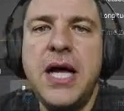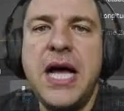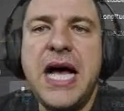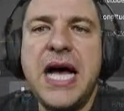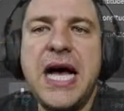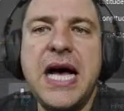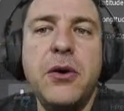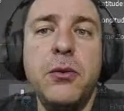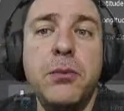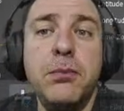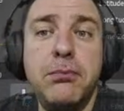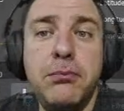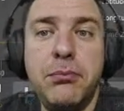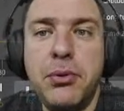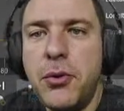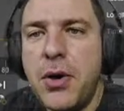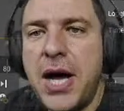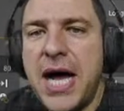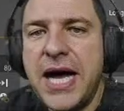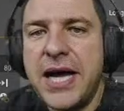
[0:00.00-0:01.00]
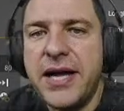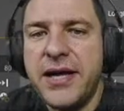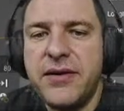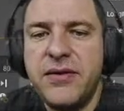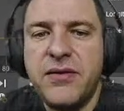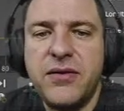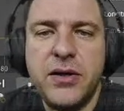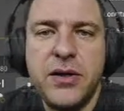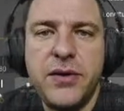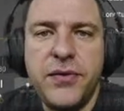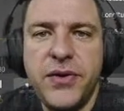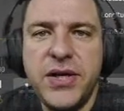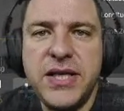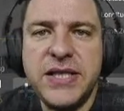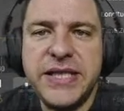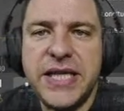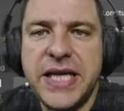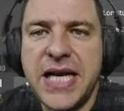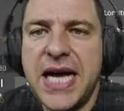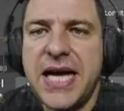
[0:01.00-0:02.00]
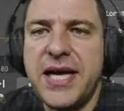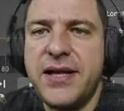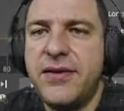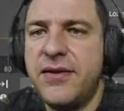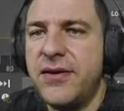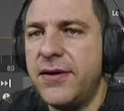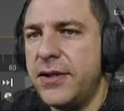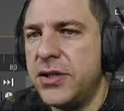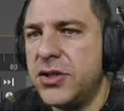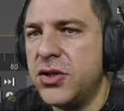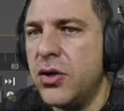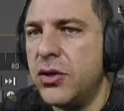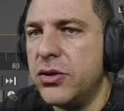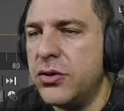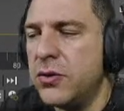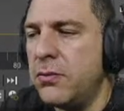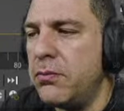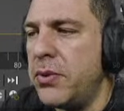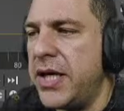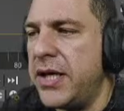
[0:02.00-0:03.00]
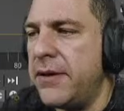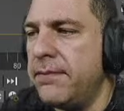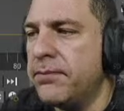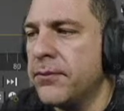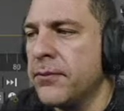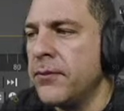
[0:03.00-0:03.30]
how bright this light is going to be,